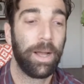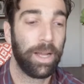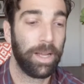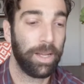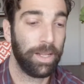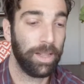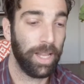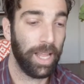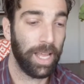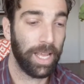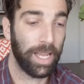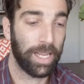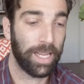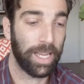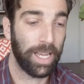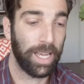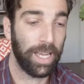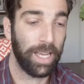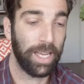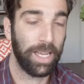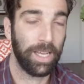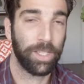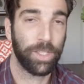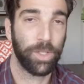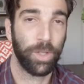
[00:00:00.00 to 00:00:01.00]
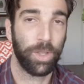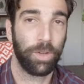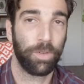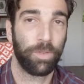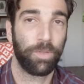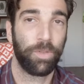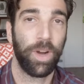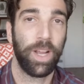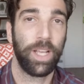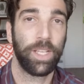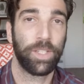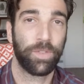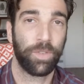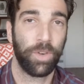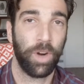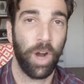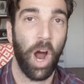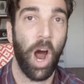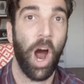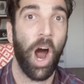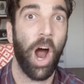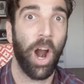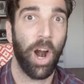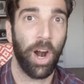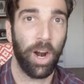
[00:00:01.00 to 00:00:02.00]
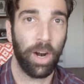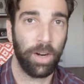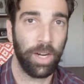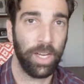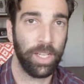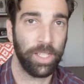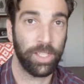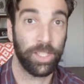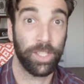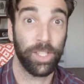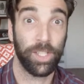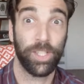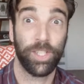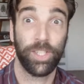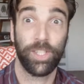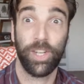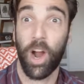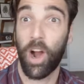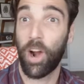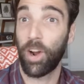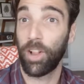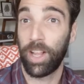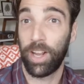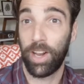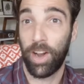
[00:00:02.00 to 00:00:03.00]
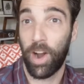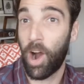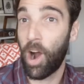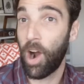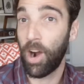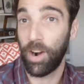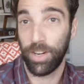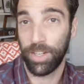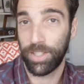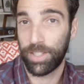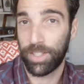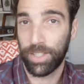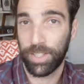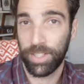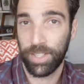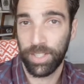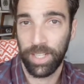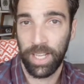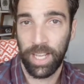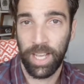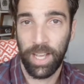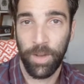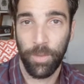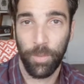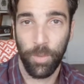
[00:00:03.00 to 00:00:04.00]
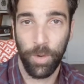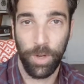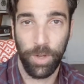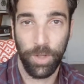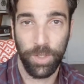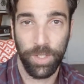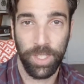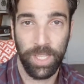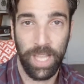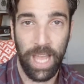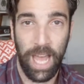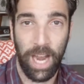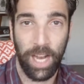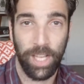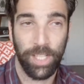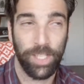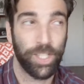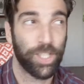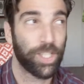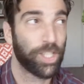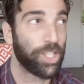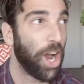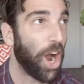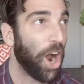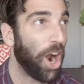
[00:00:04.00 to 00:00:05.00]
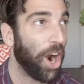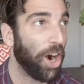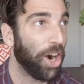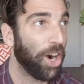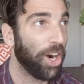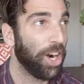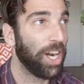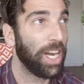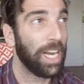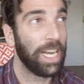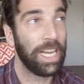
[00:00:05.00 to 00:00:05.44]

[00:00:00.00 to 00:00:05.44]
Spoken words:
like, so the phrase for R is scarlet hearts. We're using that, scarlet